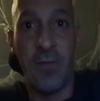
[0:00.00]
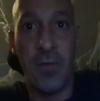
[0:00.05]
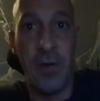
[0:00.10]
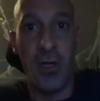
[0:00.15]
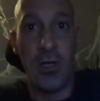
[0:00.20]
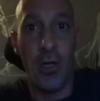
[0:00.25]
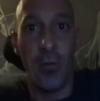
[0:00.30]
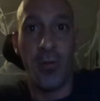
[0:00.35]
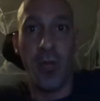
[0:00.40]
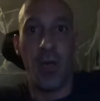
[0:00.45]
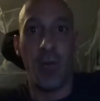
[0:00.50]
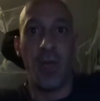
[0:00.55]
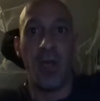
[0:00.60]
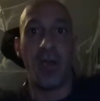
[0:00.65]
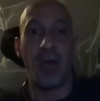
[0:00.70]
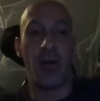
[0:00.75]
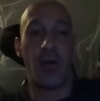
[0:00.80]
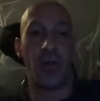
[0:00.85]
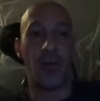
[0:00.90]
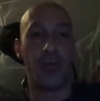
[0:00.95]
video I'm going to
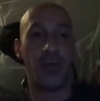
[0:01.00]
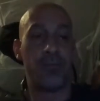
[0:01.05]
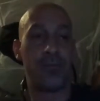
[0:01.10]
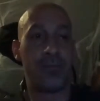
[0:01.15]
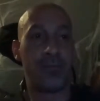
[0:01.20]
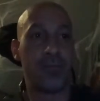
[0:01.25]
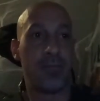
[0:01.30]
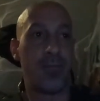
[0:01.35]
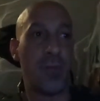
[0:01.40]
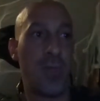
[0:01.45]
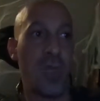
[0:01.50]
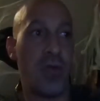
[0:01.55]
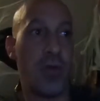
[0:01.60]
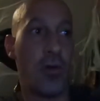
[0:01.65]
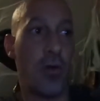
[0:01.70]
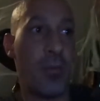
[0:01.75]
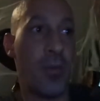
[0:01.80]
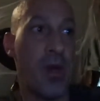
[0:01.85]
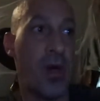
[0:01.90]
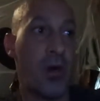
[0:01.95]
make on him,
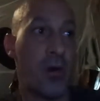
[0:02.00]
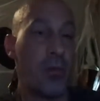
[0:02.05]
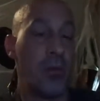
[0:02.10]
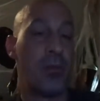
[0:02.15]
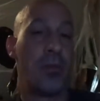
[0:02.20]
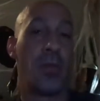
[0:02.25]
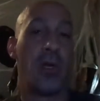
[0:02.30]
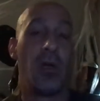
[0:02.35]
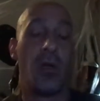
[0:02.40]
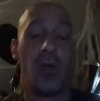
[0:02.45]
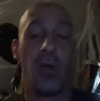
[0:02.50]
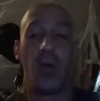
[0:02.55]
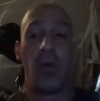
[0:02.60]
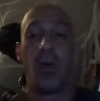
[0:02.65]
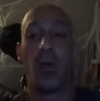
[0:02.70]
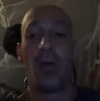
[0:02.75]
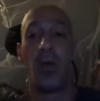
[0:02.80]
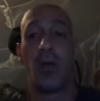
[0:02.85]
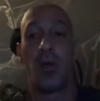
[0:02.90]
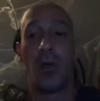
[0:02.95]
or about him.
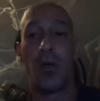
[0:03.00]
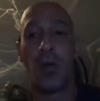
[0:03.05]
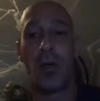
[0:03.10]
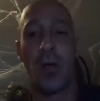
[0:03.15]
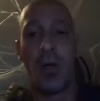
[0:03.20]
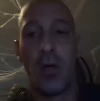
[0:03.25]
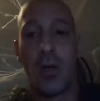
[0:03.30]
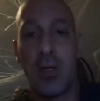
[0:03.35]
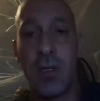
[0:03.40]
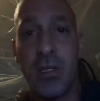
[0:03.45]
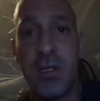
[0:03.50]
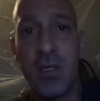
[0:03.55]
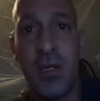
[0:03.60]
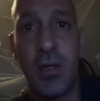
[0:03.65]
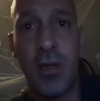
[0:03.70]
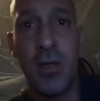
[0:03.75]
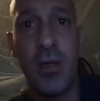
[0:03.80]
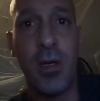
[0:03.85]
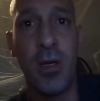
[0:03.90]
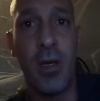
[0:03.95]
He's
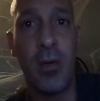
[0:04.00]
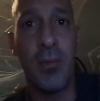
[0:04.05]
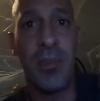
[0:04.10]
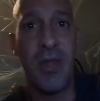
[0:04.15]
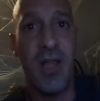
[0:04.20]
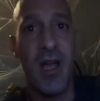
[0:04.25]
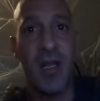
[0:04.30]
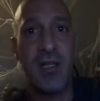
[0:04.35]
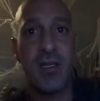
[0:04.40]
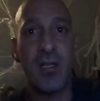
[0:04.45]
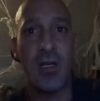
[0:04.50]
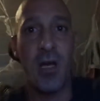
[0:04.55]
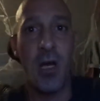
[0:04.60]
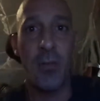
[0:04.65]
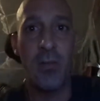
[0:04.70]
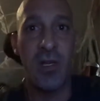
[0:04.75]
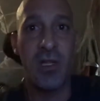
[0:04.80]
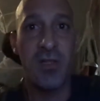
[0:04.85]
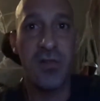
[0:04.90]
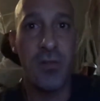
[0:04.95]
done blocked
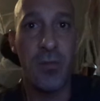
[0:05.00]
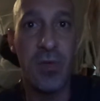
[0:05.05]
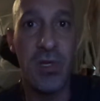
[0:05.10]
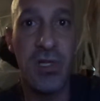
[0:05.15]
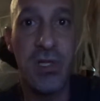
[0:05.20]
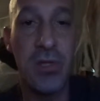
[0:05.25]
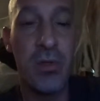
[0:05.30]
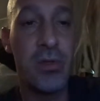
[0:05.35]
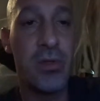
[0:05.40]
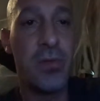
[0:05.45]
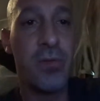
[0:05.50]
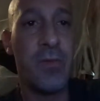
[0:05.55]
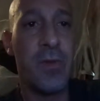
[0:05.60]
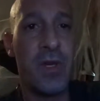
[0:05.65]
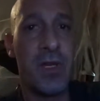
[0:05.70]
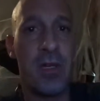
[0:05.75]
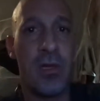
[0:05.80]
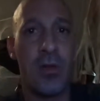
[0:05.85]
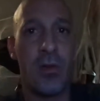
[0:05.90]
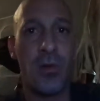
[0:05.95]
comments from his YouTube
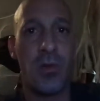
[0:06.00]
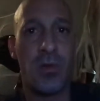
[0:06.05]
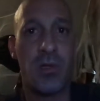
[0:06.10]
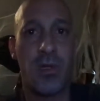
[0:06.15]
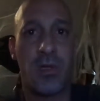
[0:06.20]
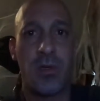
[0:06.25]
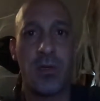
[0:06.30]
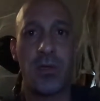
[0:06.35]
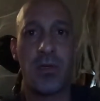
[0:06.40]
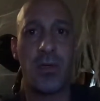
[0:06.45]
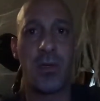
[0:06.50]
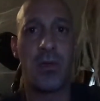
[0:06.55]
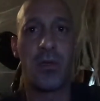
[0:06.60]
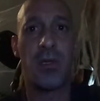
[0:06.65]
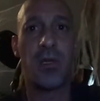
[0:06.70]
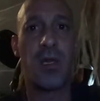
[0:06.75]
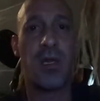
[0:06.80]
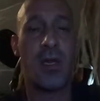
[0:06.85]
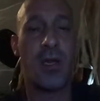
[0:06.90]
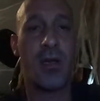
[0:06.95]
videos, so
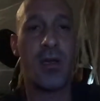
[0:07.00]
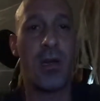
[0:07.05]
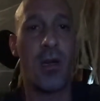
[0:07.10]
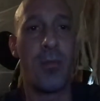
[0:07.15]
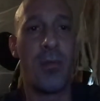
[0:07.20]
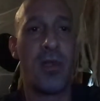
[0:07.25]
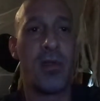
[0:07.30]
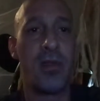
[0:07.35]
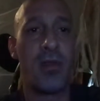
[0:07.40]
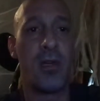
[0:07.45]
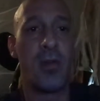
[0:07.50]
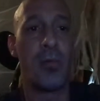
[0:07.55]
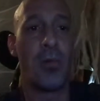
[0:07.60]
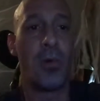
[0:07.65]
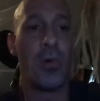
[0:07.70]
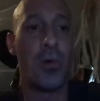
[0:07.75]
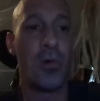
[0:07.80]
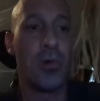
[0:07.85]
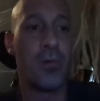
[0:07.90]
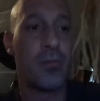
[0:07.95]
you can't comment
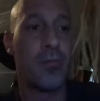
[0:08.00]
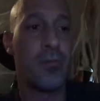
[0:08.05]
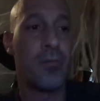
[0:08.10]
anymore.